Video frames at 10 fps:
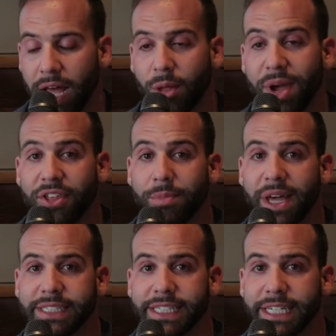allopathic
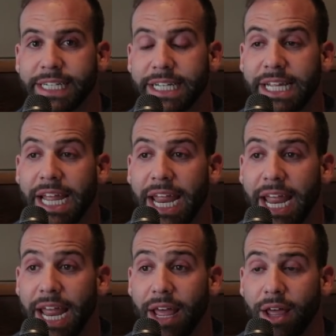medicine
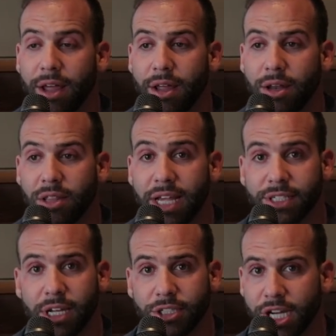and
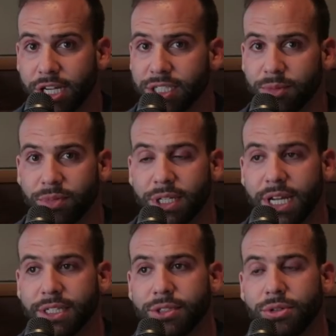lifestyle change as it
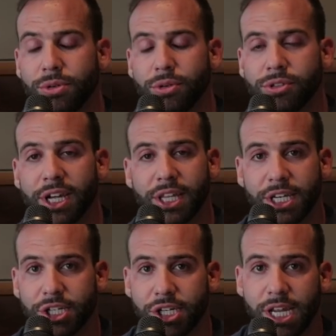pertains to strength and
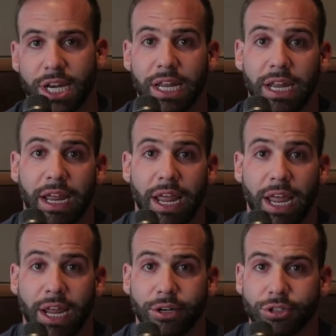conditioning
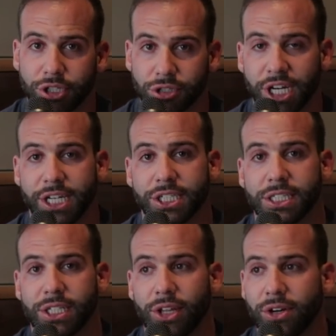and nutritional
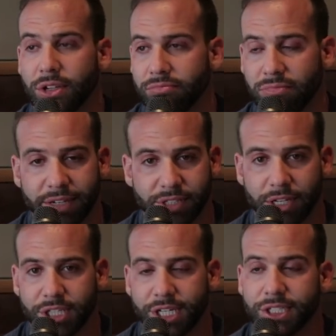changes, other lifestyle
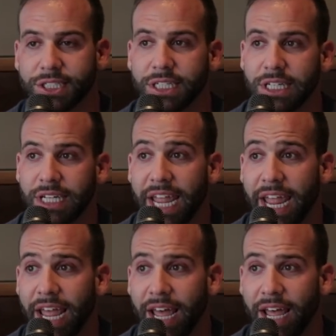changes.
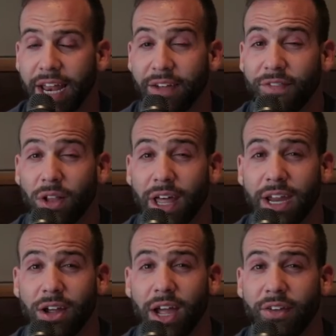And I felt
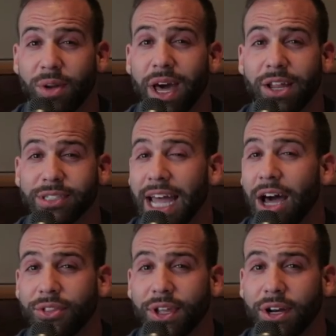like everybody was
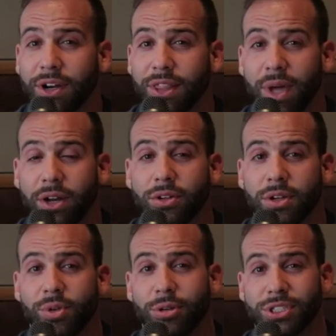out there in the medical
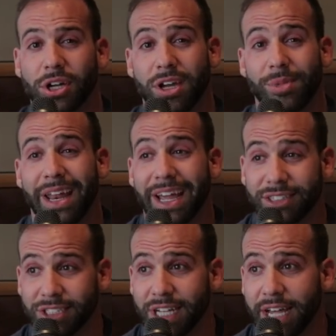community was talking about
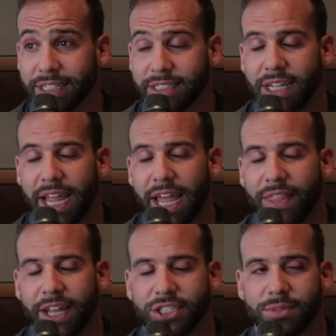exercise,
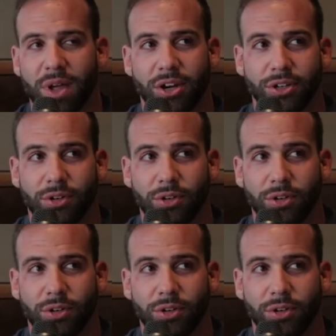and that just meant